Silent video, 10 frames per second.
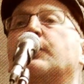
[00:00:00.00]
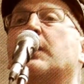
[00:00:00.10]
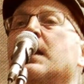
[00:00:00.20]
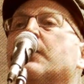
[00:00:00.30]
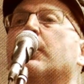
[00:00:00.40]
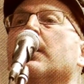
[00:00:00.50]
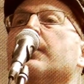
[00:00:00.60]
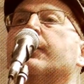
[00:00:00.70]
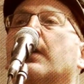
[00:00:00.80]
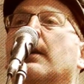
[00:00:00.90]

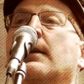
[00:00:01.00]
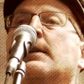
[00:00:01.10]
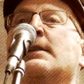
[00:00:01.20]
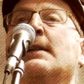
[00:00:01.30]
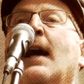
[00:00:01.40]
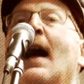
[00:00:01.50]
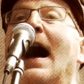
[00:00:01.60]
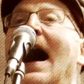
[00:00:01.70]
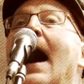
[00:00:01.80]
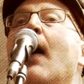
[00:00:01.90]
teachers
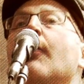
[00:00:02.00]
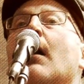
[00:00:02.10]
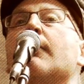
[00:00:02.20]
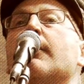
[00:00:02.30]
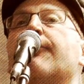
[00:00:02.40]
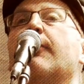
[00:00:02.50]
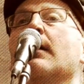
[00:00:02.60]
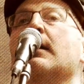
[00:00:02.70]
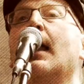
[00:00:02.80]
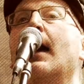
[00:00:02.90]
out on the
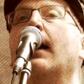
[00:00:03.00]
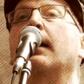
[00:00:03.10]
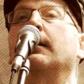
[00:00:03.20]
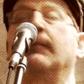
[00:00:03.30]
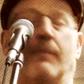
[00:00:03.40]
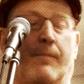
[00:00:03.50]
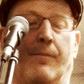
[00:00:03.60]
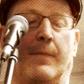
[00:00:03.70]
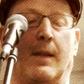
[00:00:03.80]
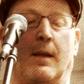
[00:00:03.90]
front line
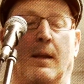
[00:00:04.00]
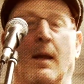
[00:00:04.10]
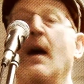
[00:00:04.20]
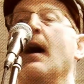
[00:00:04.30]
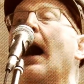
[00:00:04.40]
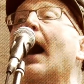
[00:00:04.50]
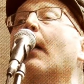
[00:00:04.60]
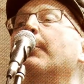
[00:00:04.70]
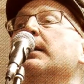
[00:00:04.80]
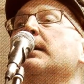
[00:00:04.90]

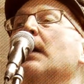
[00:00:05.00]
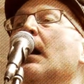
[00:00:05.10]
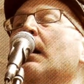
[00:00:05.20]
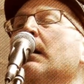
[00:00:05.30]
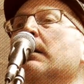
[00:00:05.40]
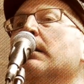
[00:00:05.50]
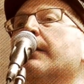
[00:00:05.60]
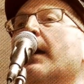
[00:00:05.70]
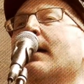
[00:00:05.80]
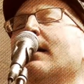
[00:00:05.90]
are
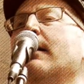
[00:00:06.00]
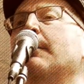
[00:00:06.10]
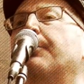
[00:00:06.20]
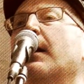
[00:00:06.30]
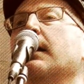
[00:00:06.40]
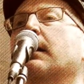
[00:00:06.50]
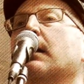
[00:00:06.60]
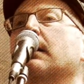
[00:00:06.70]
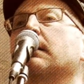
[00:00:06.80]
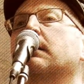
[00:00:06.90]
beyond their
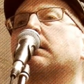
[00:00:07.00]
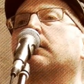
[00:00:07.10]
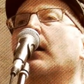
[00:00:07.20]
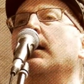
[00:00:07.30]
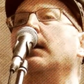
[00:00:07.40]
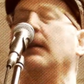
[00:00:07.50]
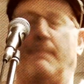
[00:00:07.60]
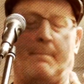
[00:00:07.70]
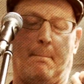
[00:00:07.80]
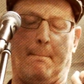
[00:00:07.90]
breaking
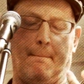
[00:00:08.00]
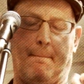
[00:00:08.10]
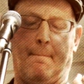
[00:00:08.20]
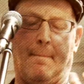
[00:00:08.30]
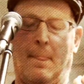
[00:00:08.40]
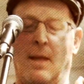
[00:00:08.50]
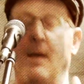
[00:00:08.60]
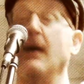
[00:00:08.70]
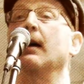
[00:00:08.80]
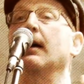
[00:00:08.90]
strain.
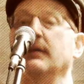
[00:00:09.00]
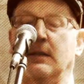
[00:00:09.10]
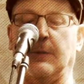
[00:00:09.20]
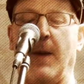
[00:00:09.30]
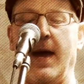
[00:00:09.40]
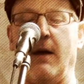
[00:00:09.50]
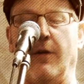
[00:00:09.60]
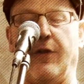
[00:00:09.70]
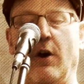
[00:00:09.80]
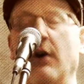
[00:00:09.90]
And spare a
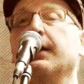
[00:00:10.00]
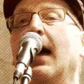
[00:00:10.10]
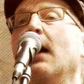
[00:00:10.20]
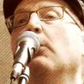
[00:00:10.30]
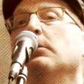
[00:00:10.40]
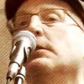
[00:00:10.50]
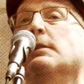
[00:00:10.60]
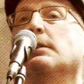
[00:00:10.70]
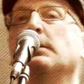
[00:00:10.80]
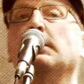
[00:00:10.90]
thought now
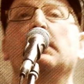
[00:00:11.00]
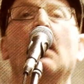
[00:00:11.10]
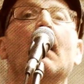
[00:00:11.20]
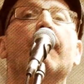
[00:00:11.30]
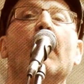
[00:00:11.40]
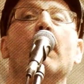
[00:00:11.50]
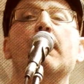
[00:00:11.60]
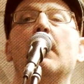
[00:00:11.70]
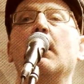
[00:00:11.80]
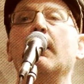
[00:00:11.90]

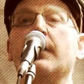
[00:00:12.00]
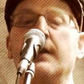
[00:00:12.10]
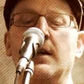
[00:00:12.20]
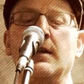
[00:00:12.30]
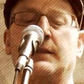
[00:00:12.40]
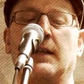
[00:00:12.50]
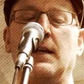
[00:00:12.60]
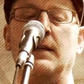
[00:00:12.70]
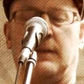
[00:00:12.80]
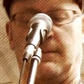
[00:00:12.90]
for all the
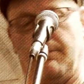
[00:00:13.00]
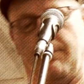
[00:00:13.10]
nurses